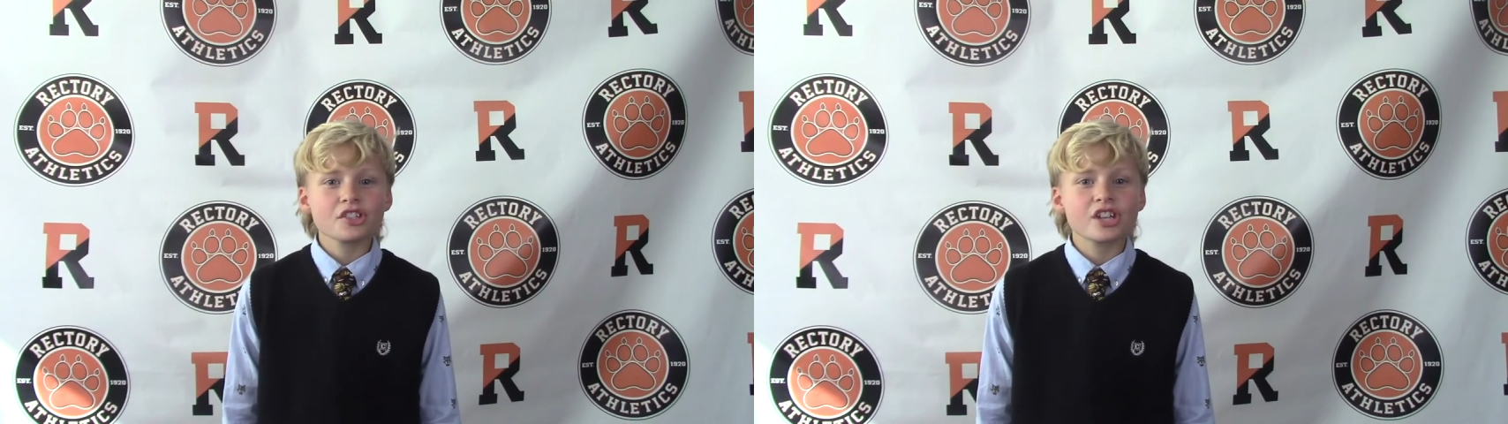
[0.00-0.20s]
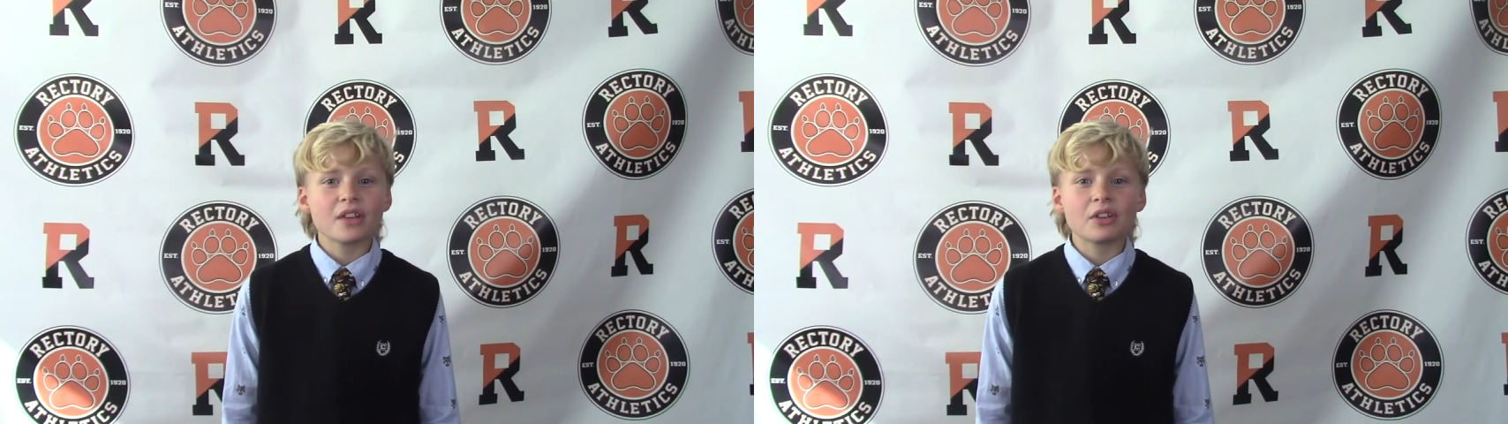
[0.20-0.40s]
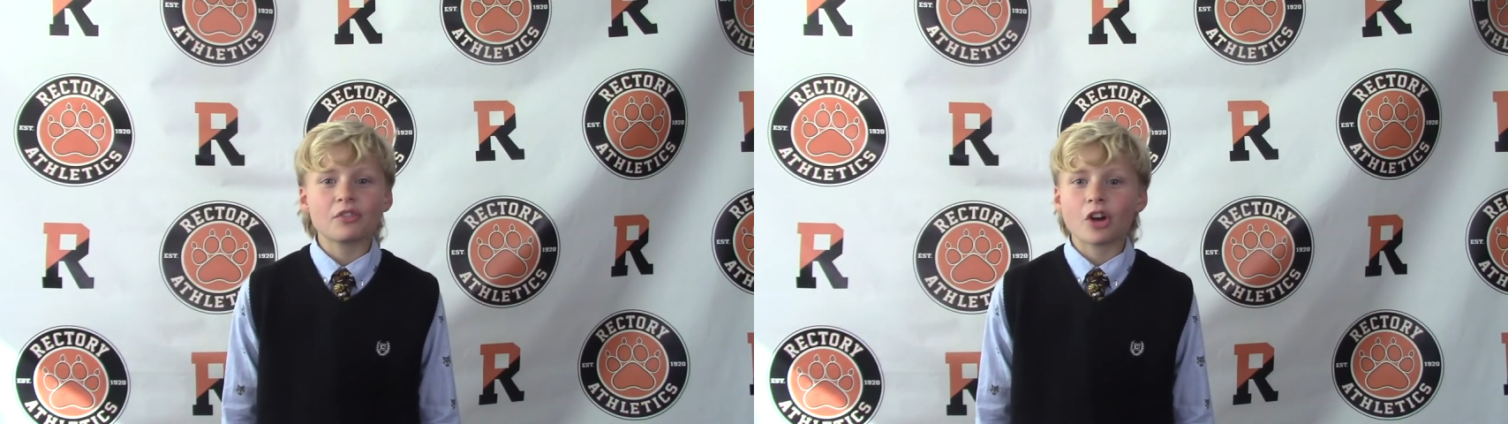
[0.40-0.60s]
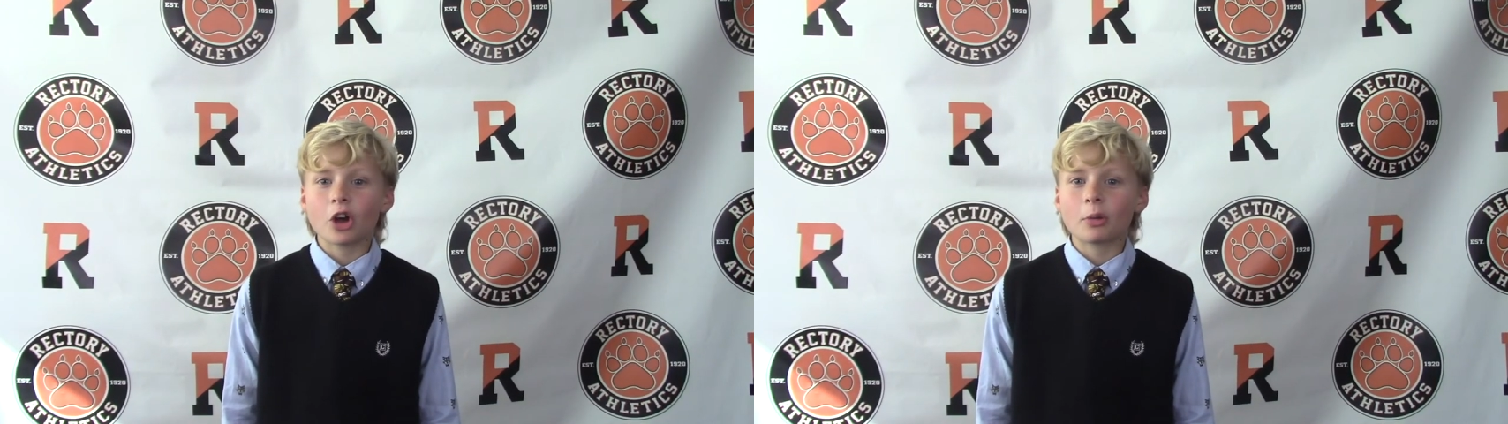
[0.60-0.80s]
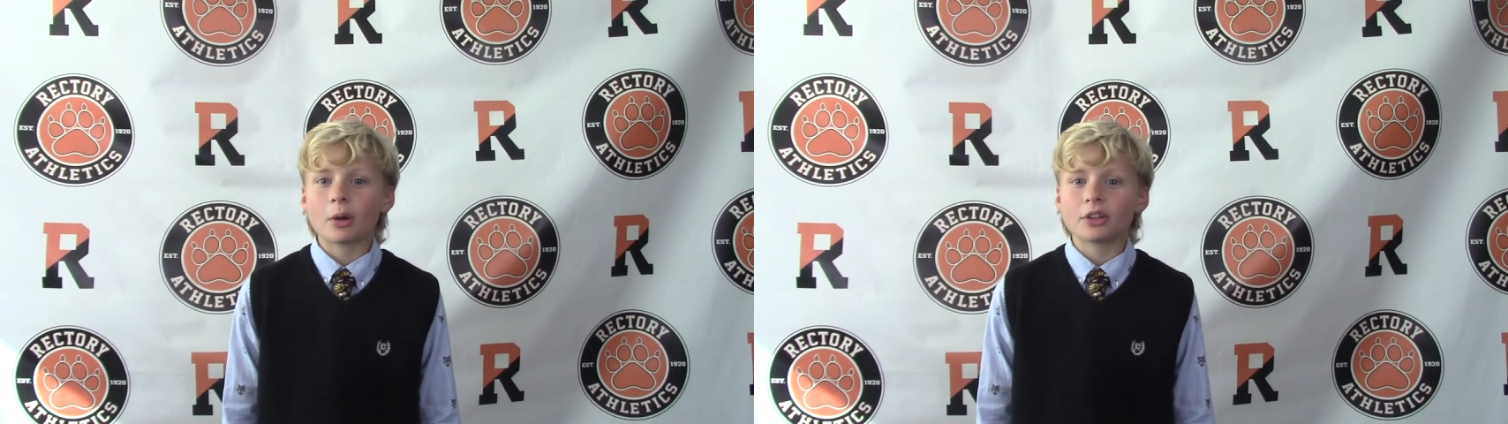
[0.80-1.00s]
JV
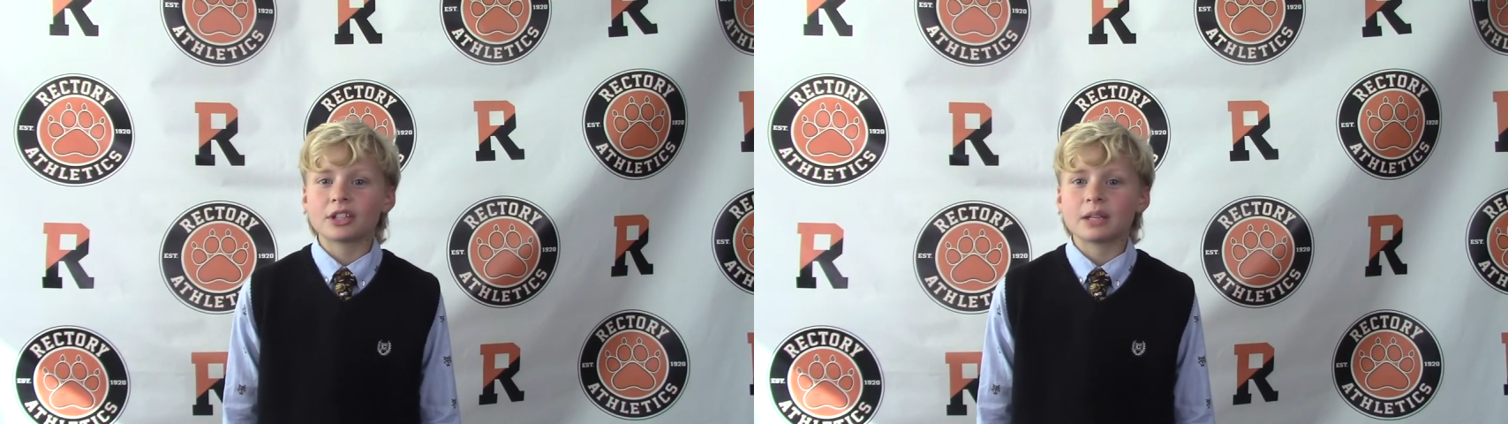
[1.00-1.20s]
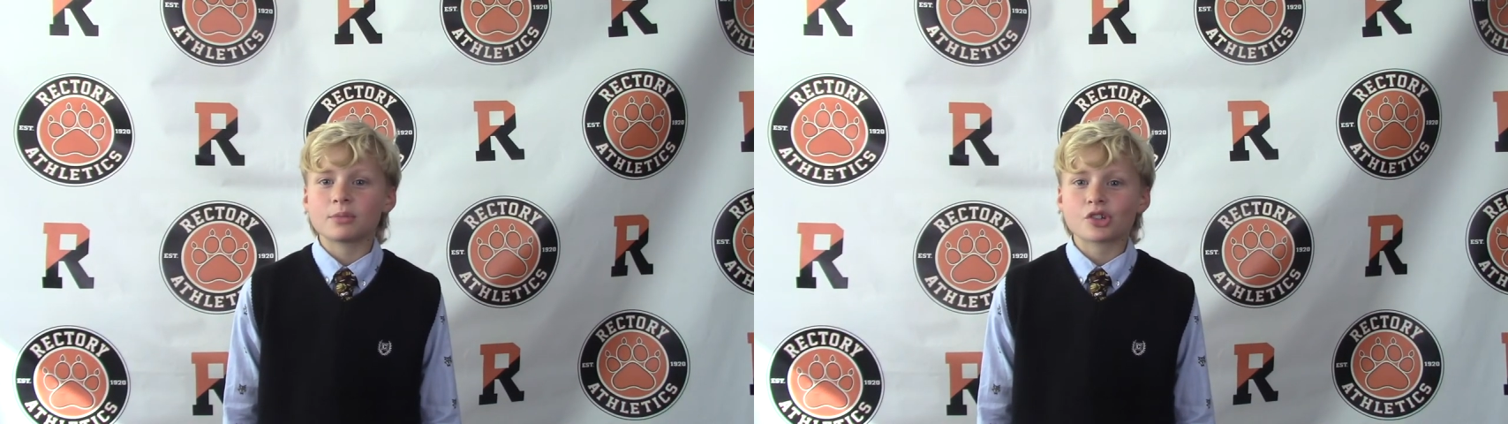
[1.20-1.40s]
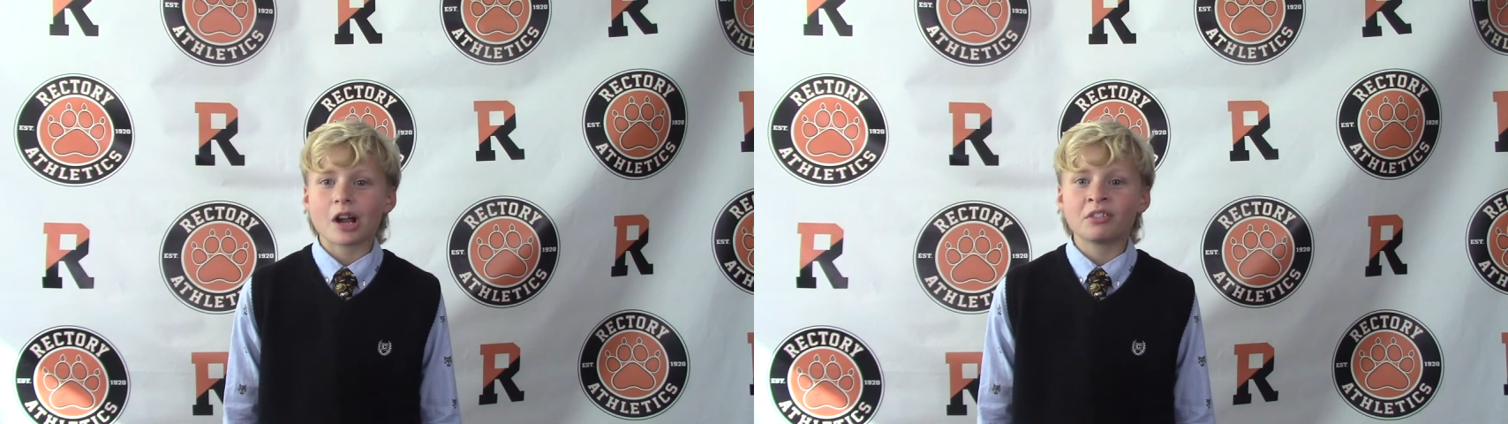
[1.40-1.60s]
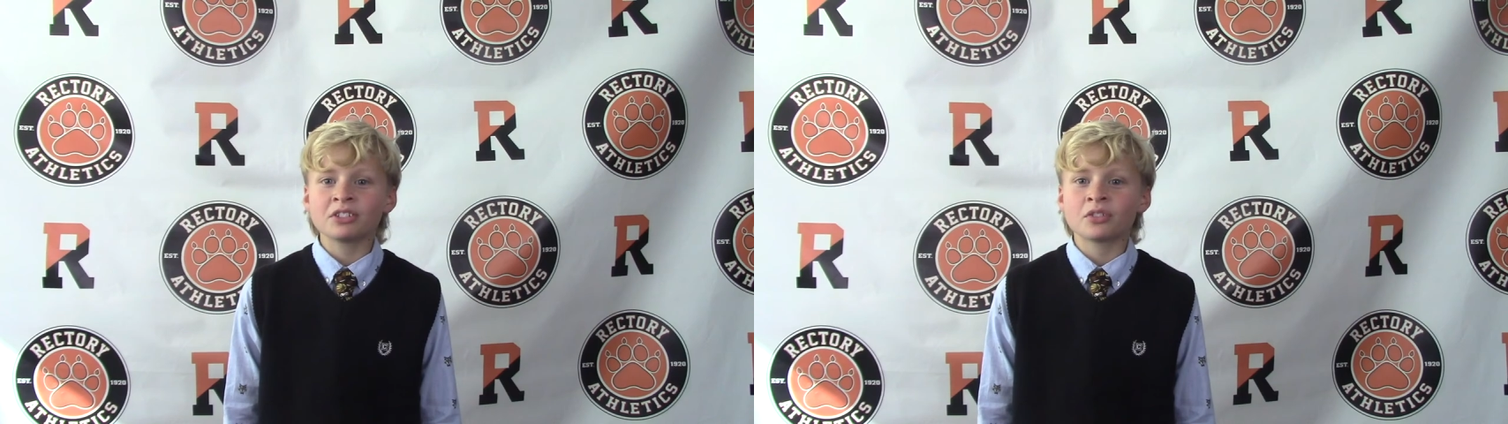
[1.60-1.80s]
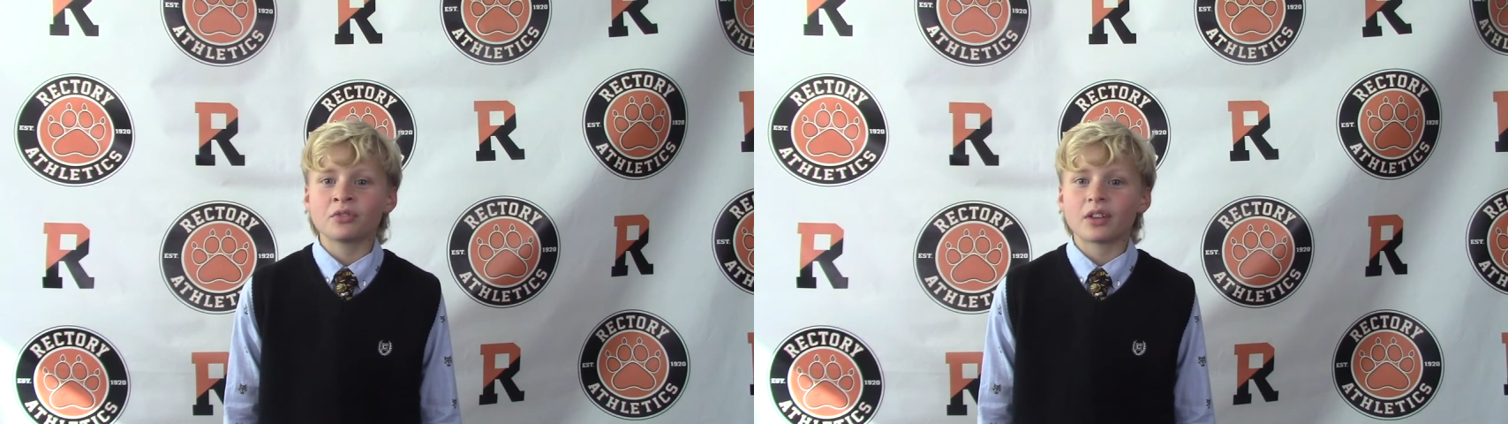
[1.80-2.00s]
volleyball team traveled
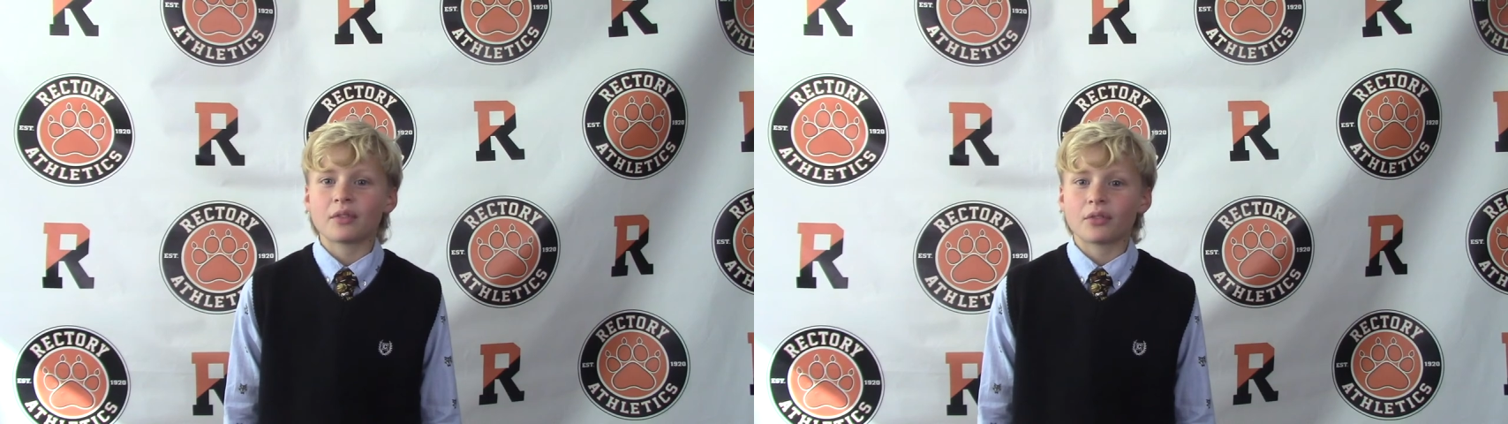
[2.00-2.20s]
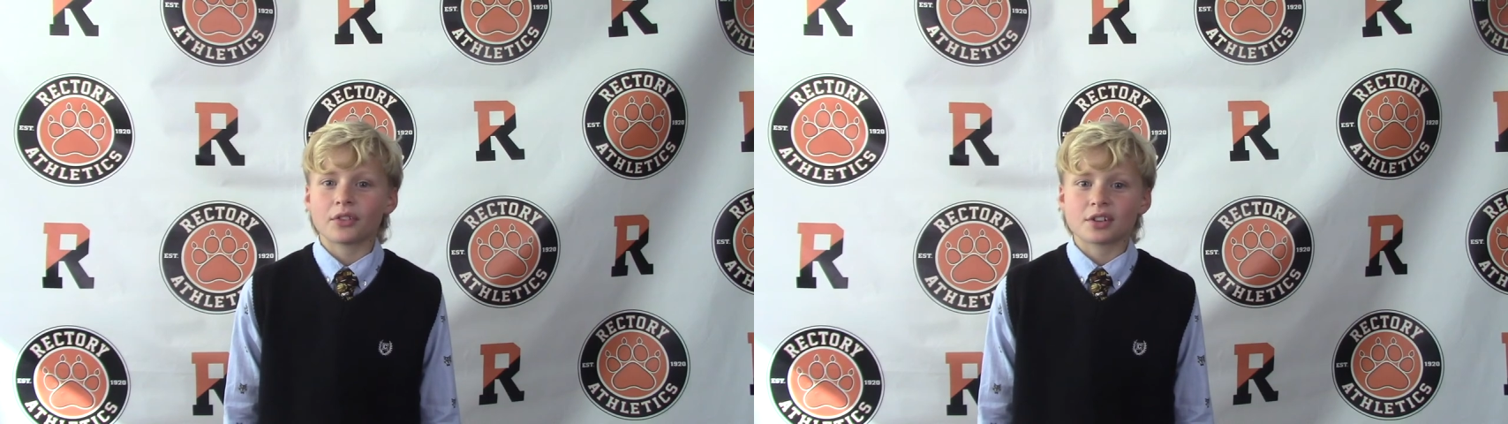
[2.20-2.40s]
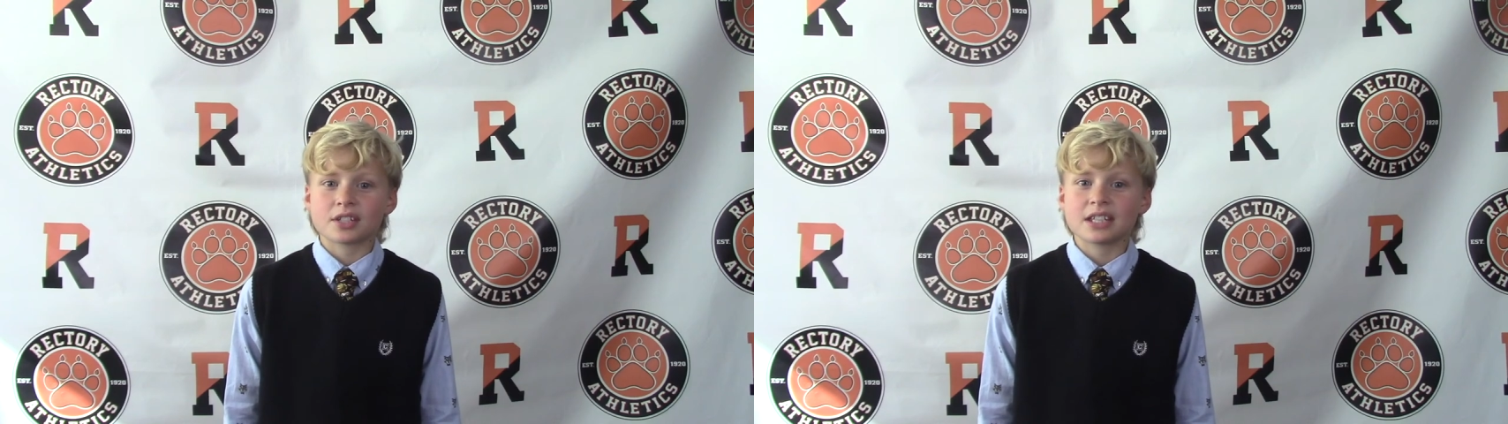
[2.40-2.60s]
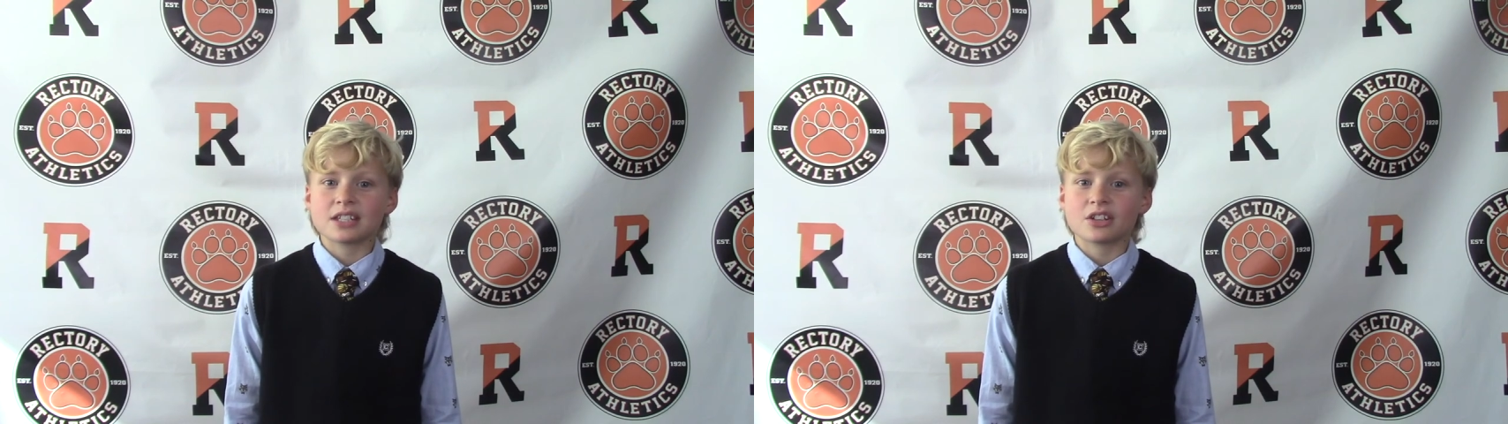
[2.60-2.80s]
to play for their season